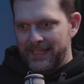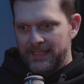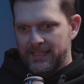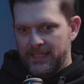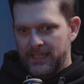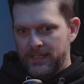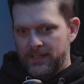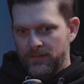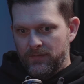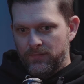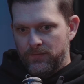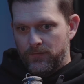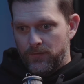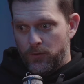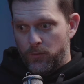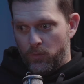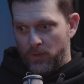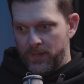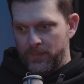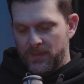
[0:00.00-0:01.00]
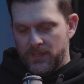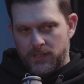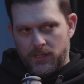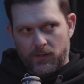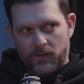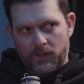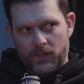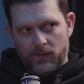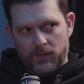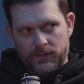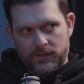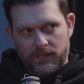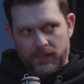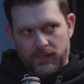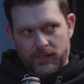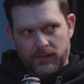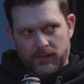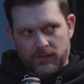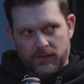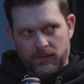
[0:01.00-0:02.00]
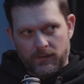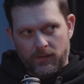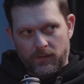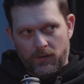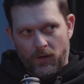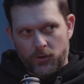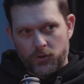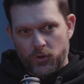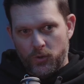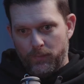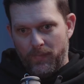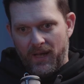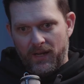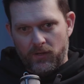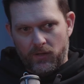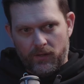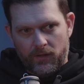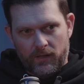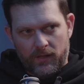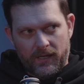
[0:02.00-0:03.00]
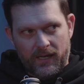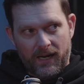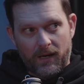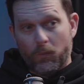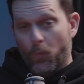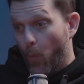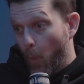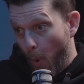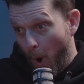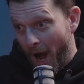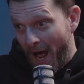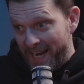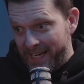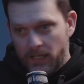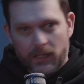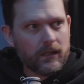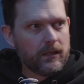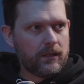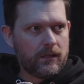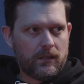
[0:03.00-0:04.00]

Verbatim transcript: can think of three materials that do better at one